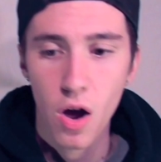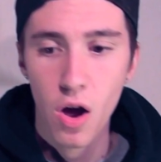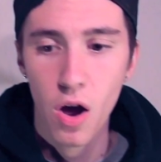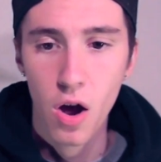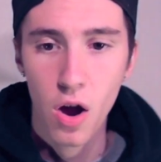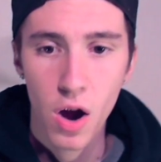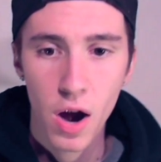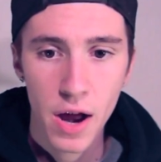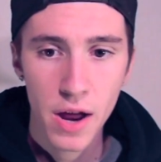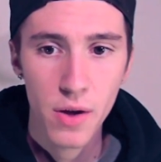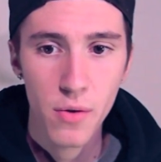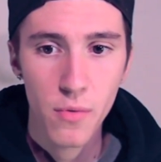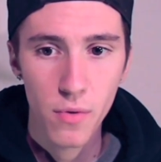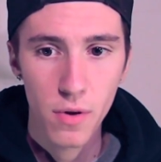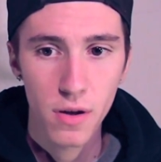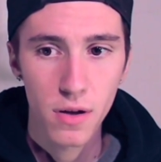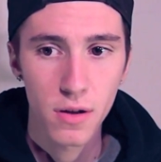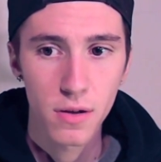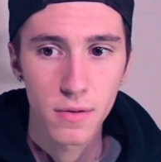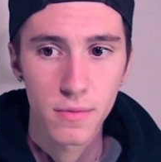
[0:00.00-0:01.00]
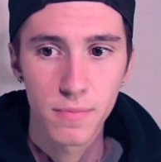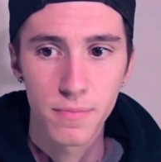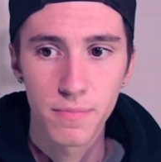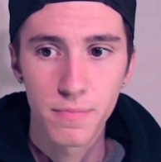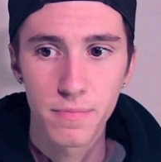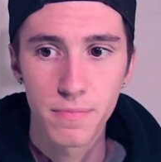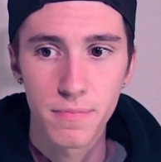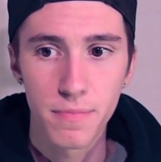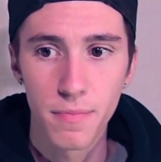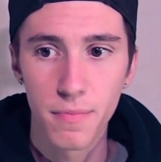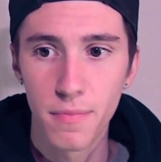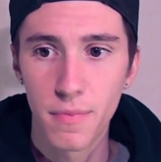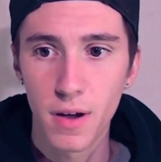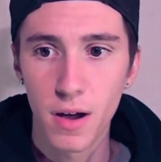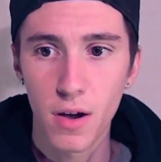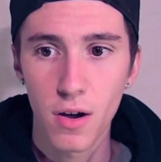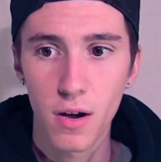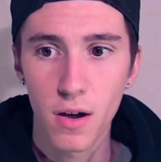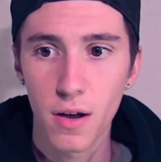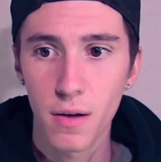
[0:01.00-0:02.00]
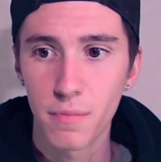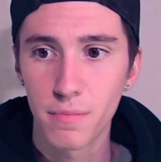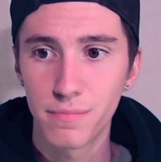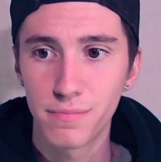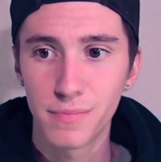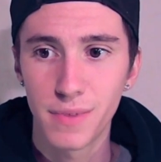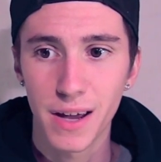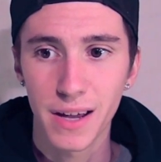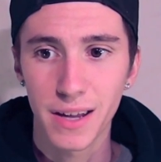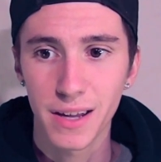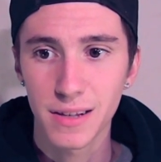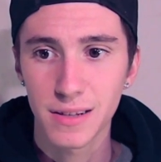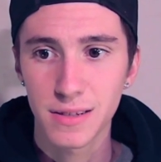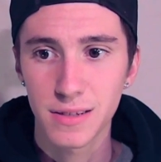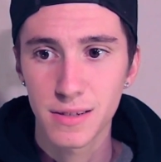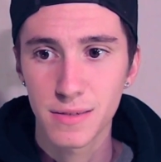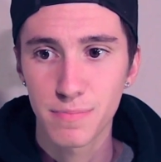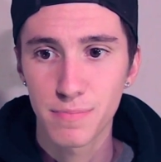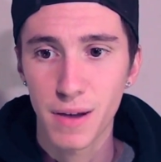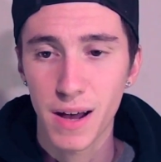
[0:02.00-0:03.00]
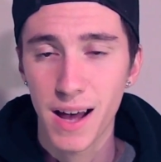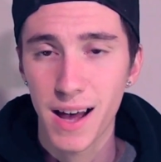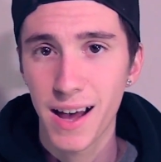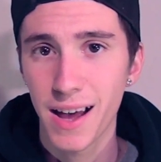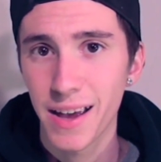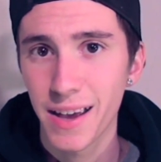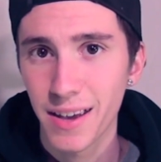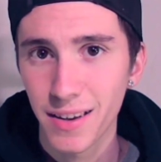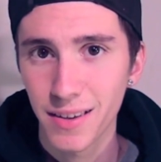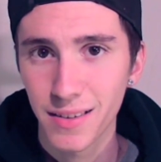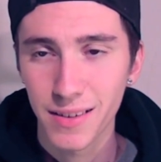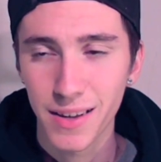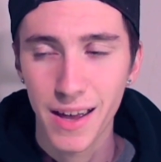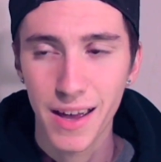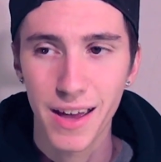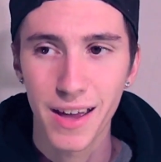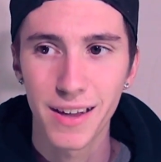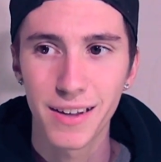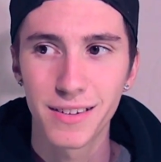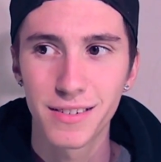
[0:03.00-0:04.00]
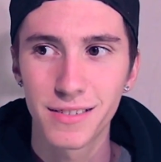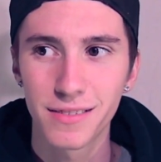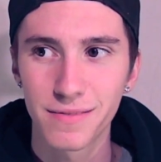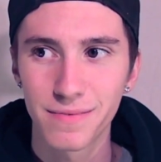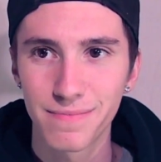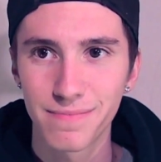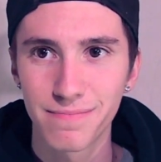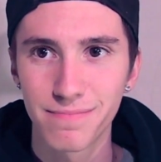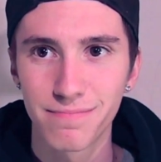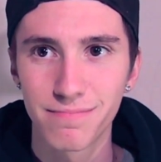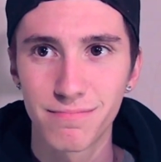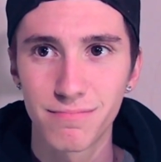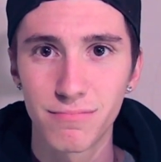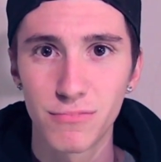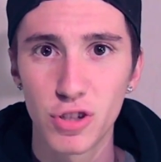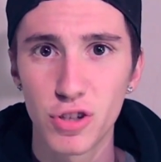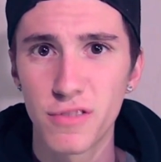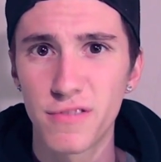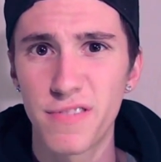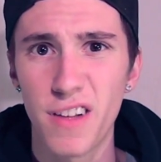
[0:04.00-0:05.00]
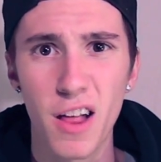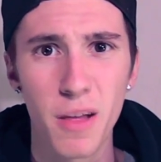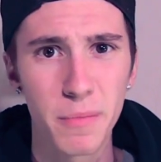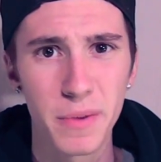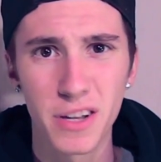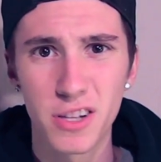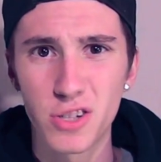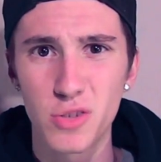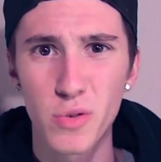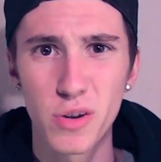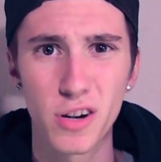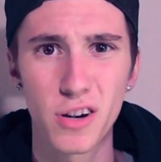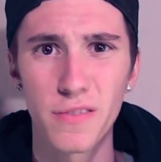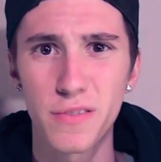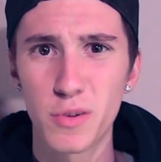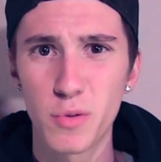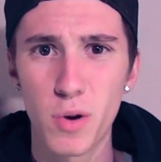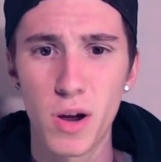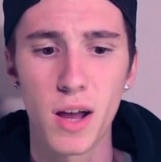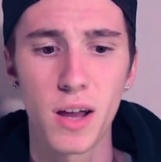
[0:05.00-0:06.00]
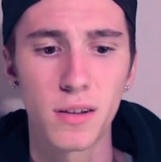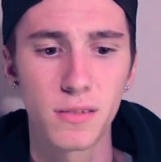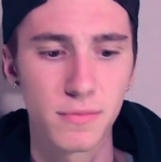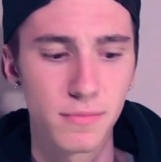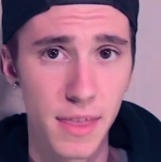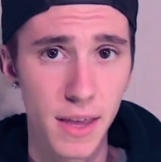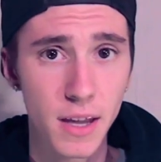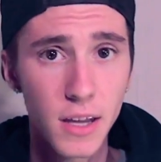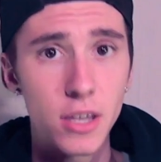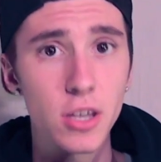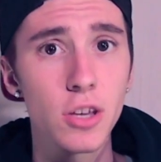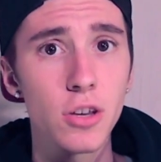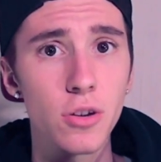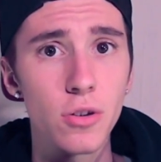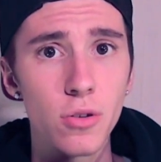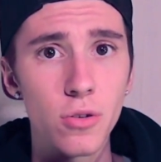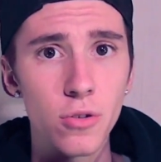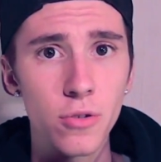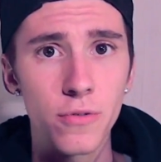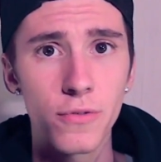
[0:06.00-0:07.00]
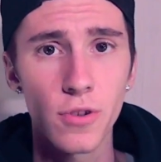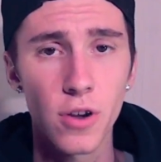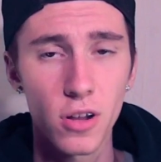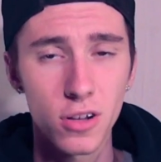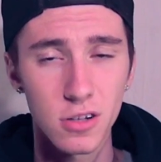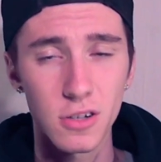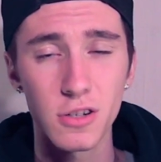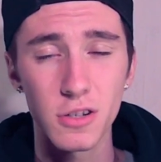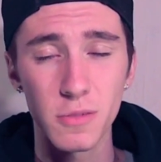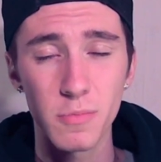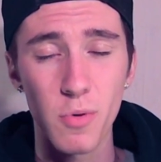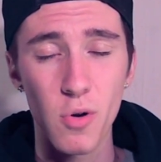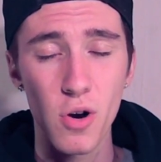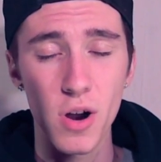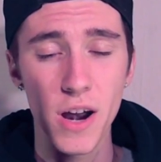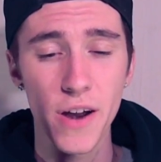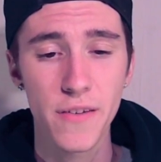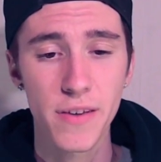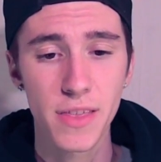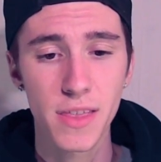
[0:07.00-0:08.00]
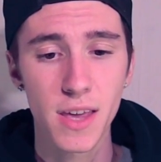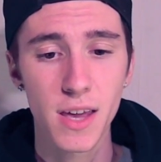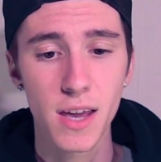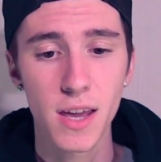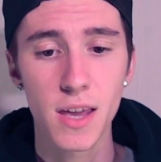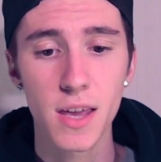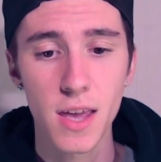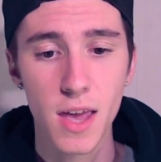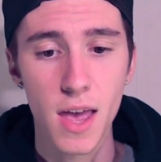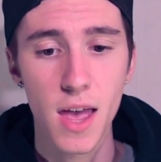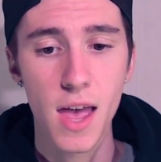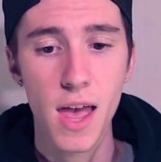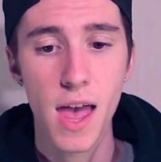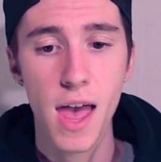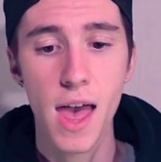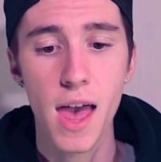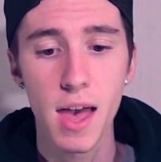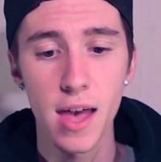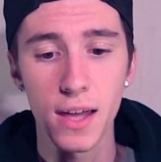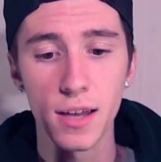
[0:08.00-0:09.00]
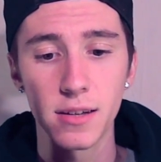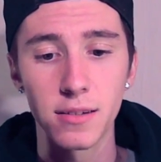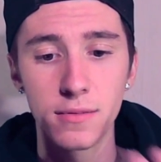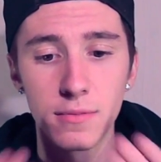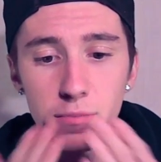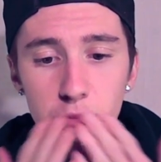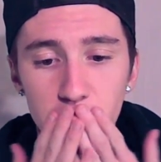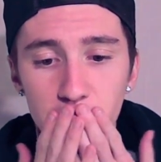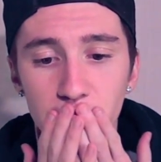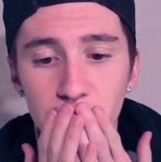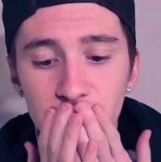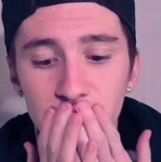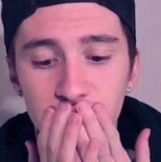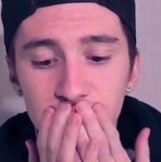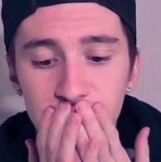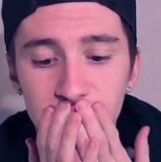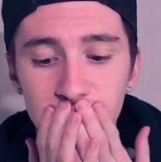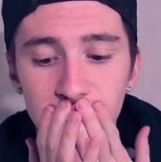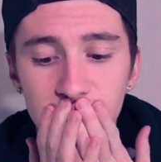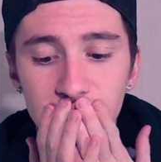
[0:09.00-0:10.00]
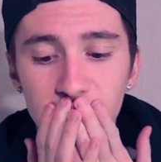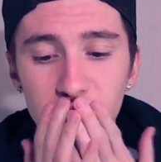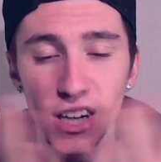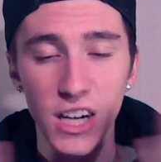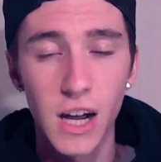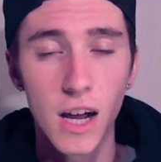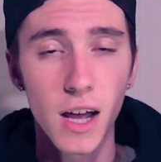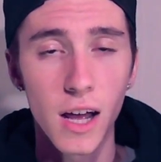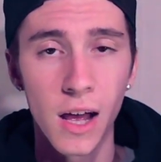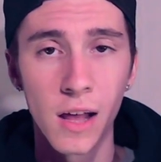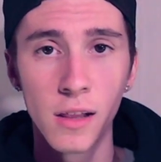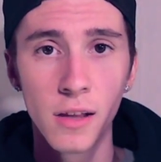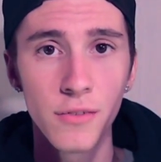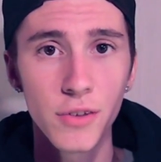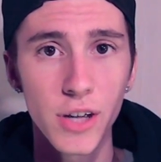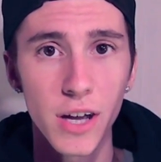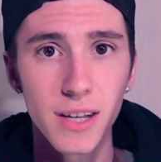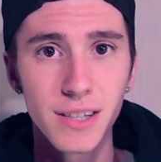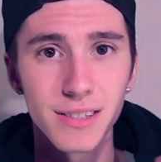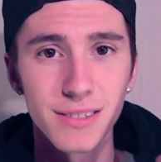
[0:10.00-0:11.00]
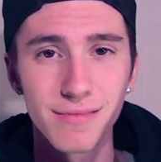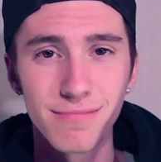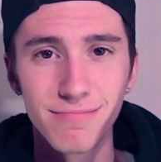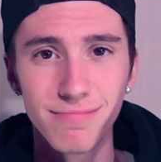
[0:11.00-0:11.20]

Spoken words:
Alright, well, I guess bye, and you can follow me on Twitter if you want. Thank you for all your support and everything, and love you guys.